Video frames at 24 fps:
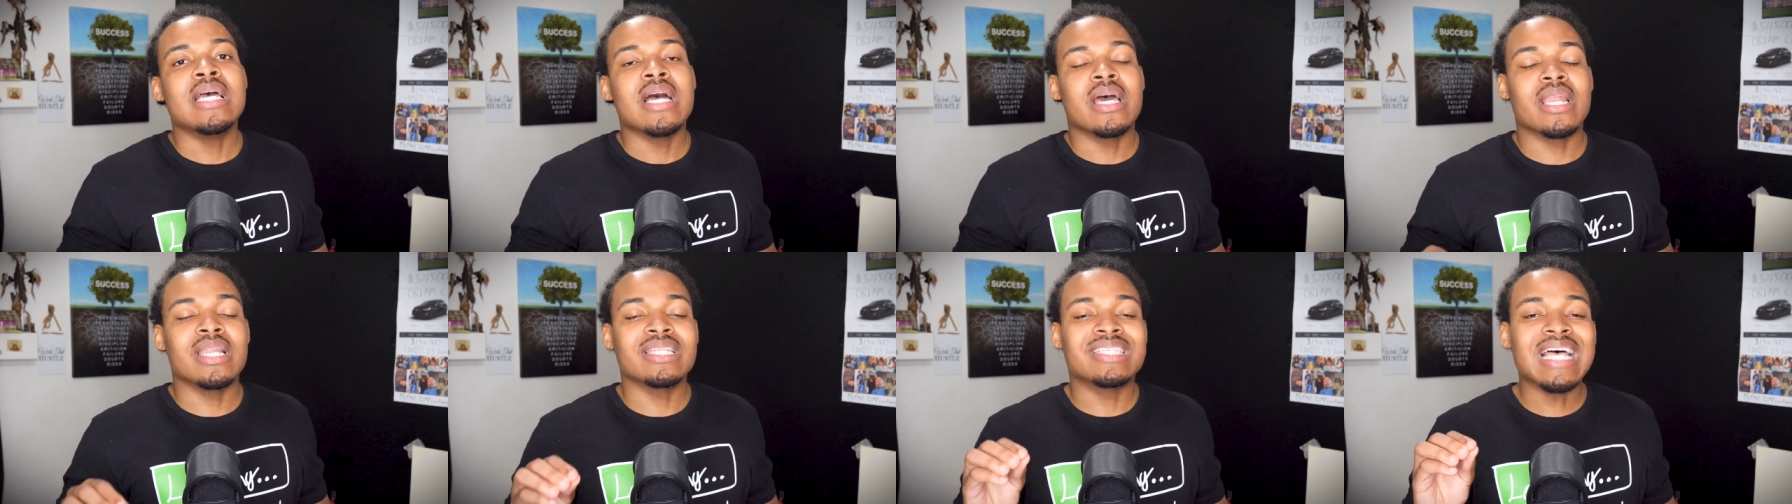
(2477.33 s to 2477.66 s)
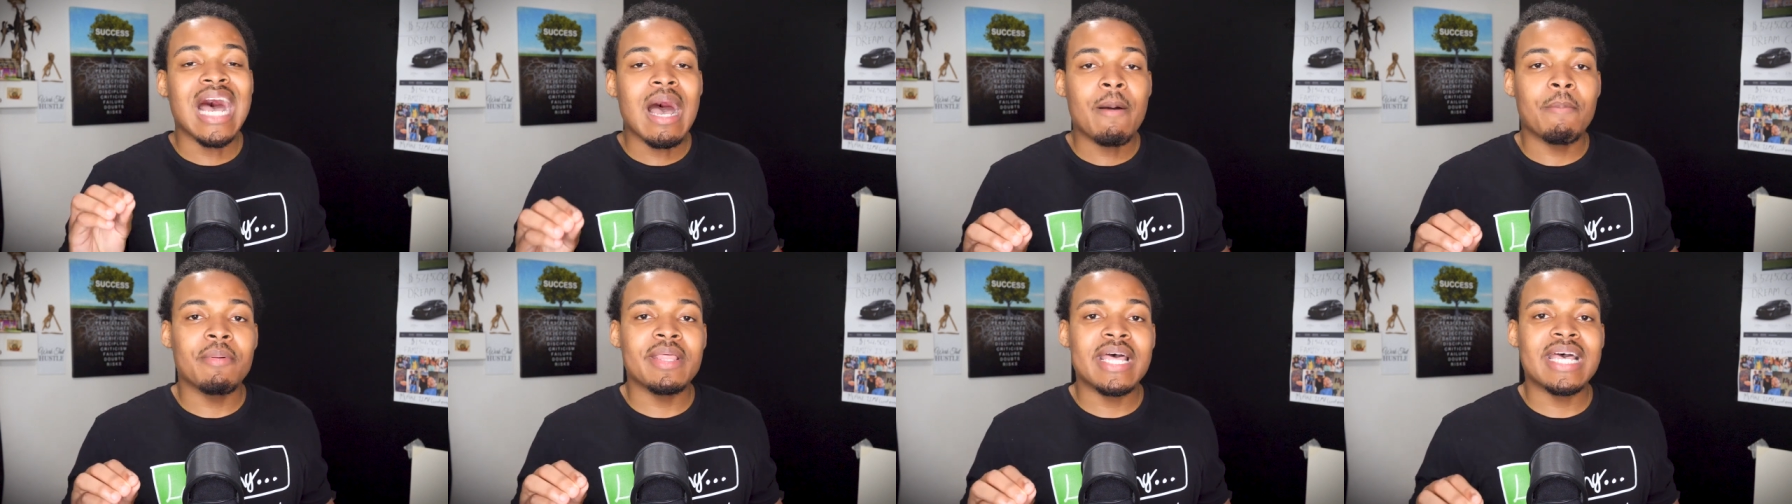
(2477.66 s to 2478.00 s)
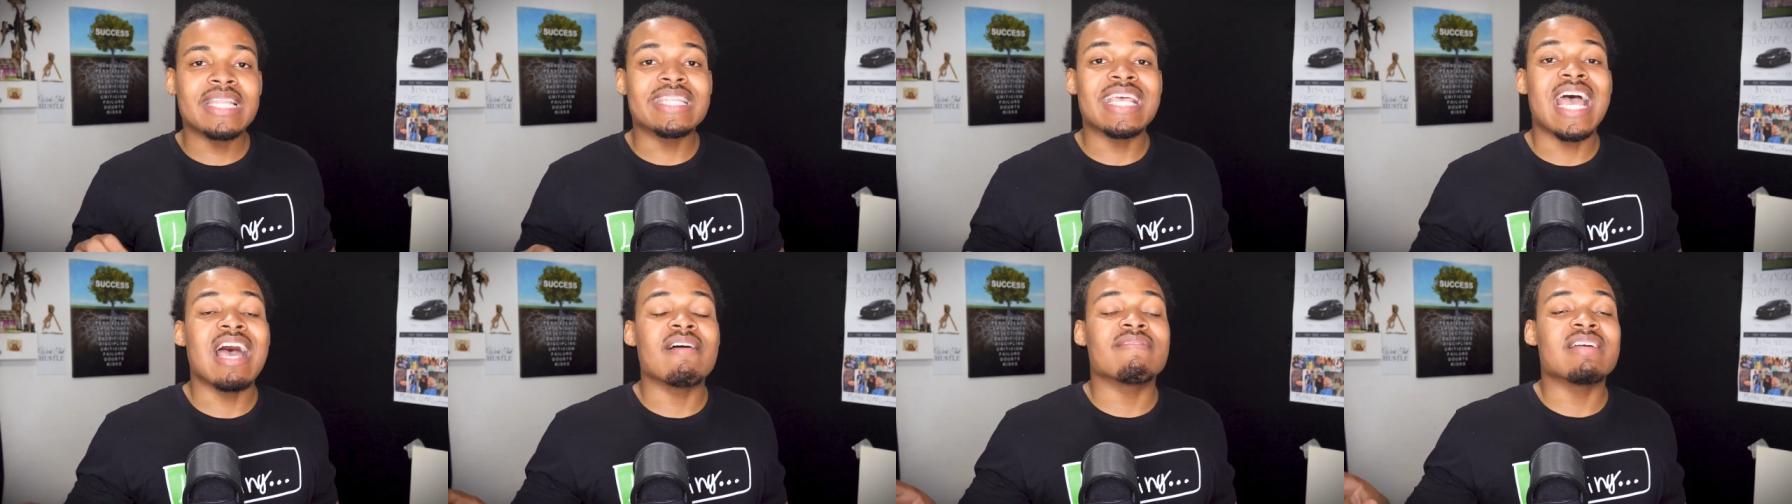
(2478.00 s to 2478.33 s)
And on top of
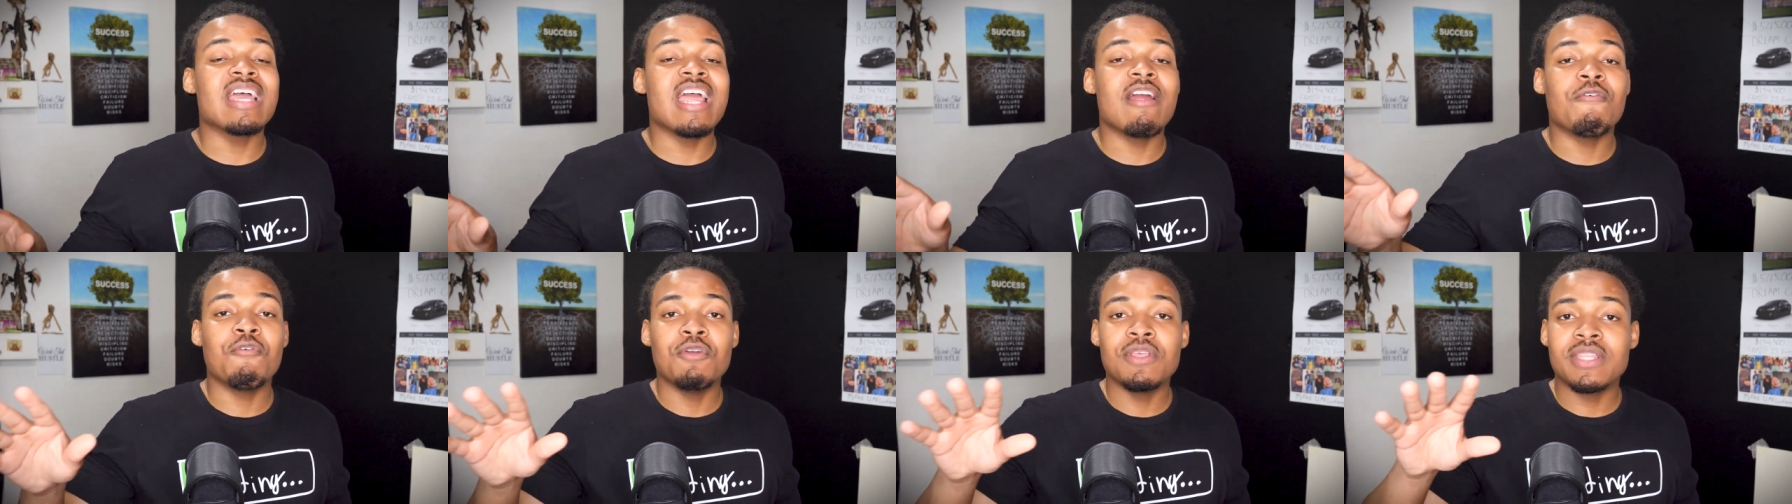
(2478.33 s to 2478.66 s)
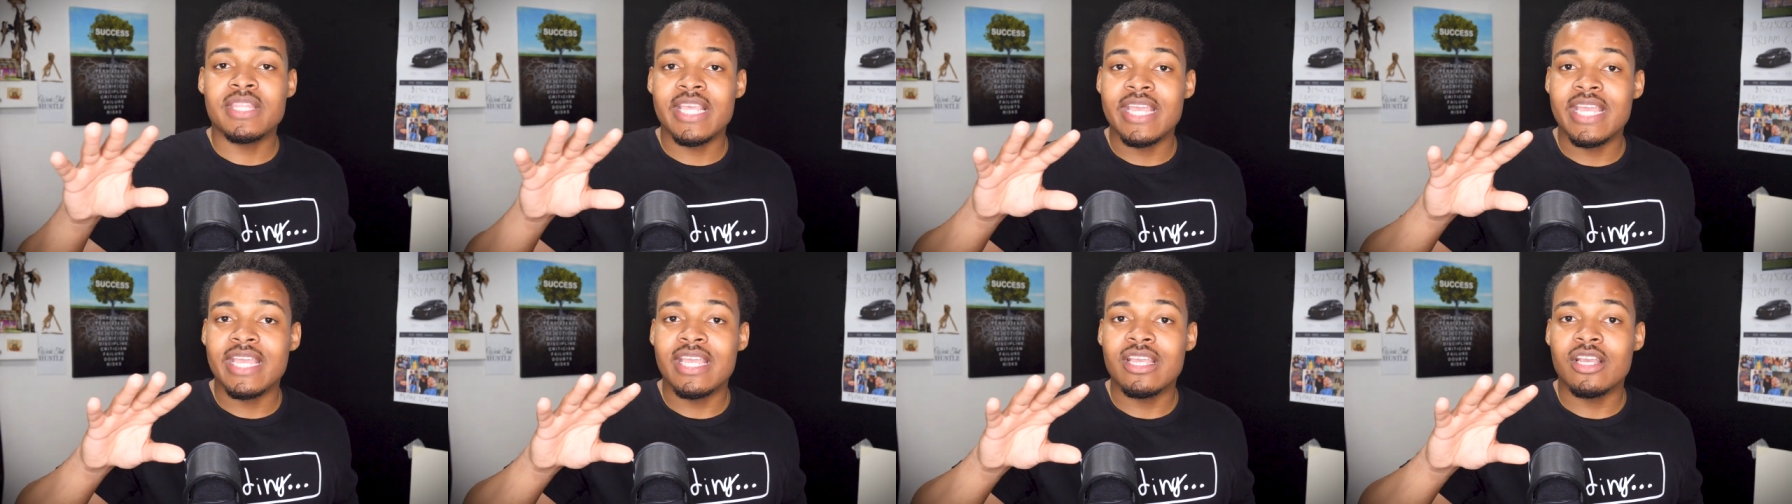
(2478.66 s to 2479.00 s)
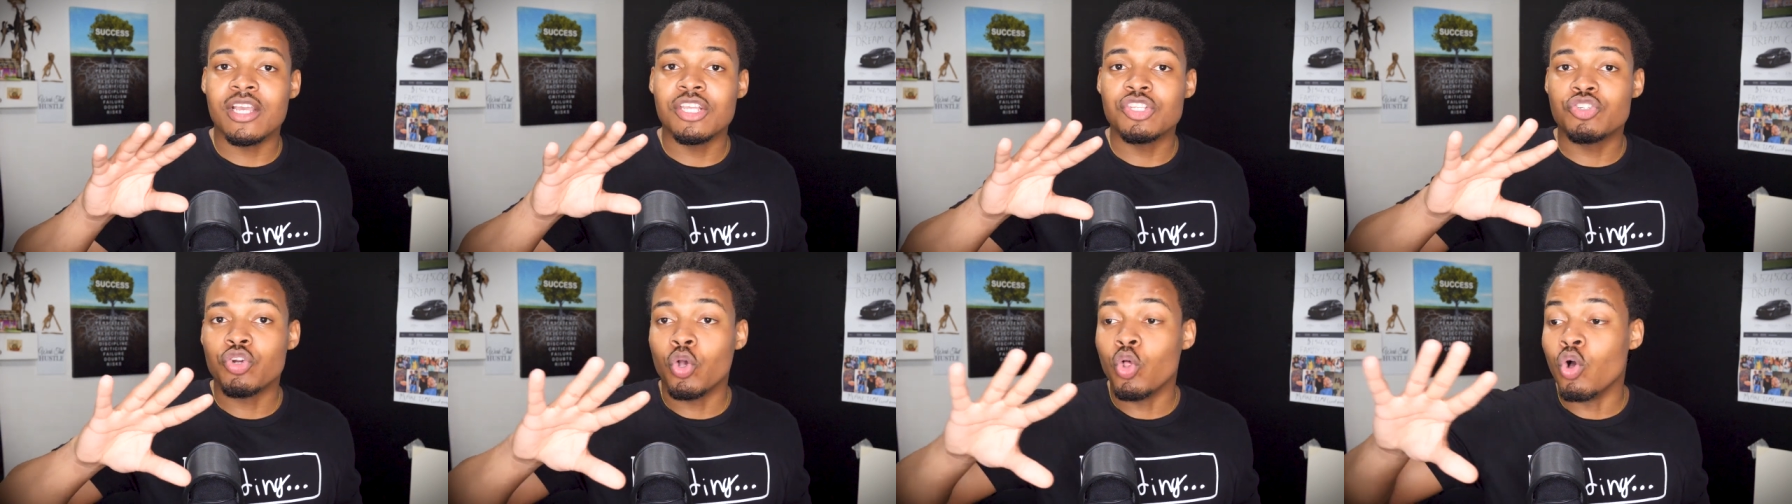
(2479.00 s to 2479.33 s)
that, they have everything,
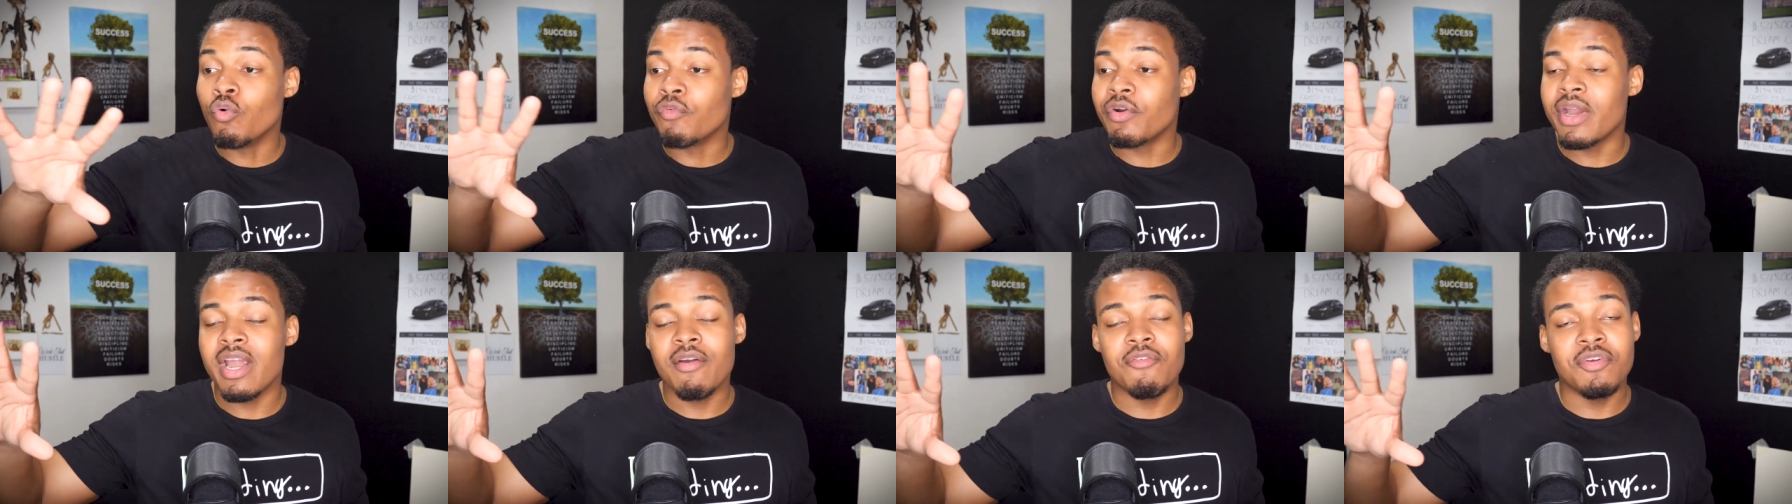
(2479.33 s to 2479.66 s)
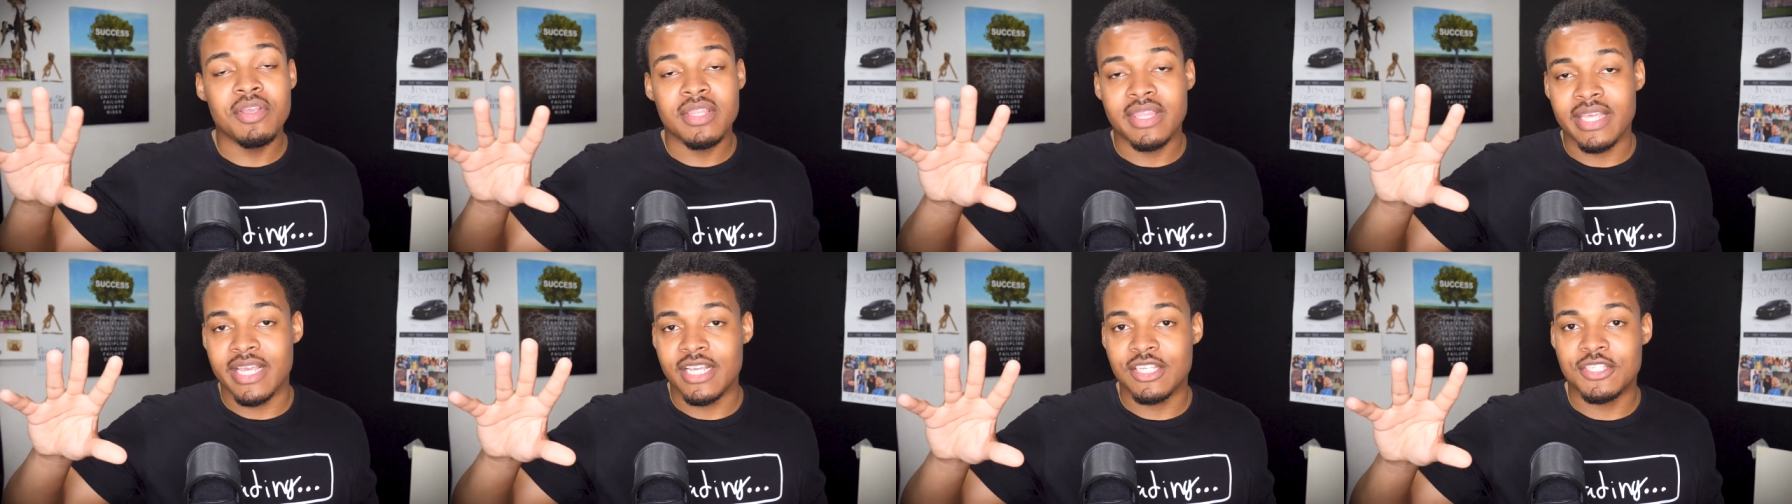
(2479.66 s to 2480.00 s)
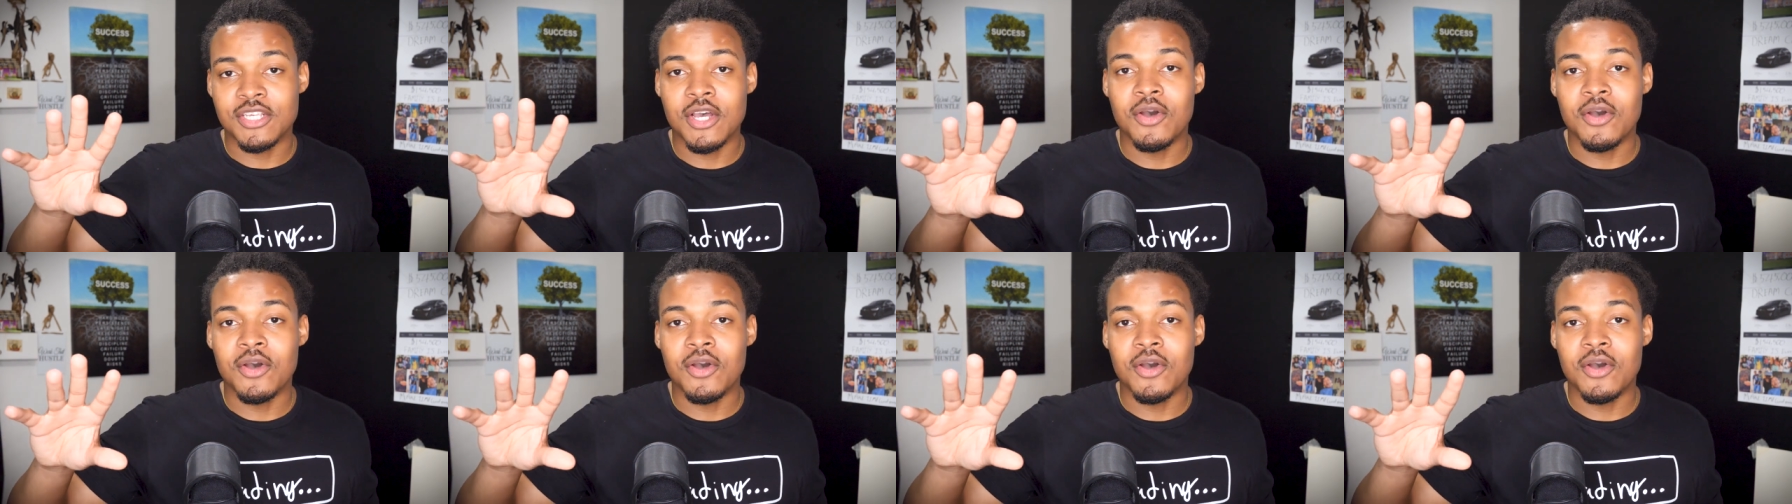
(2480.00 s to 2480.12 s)
control over everything.